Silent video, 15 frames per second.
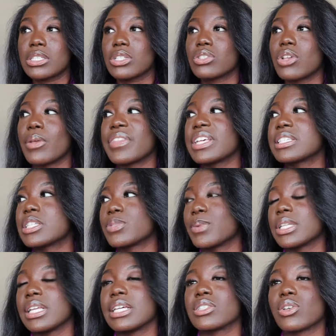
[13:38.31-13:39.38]
So this is
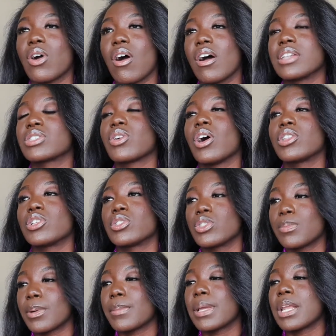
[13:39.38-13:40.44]
what it's called. It's called the
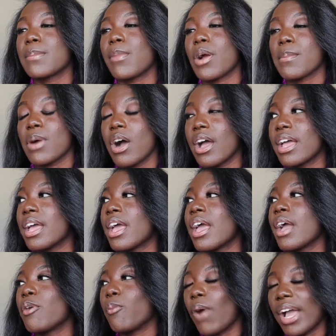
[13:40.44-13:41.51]
super mini Marmont,
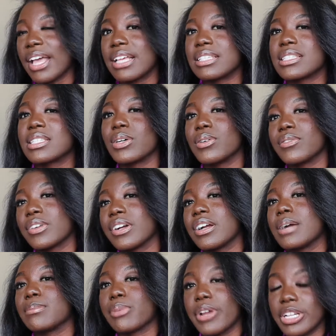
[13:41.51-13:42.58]
white and silver.
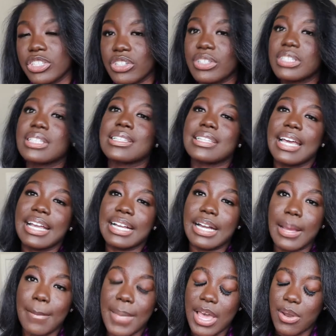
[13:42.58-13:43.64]
I'm pretty sure this is like
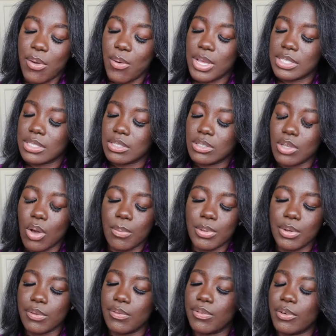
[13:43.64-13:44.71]
gunmetal. It's so
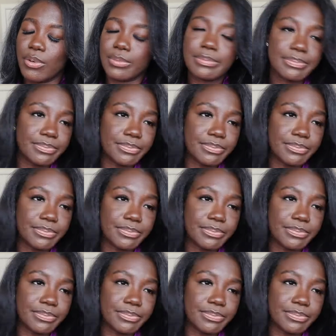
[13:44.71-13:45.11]
beautiful.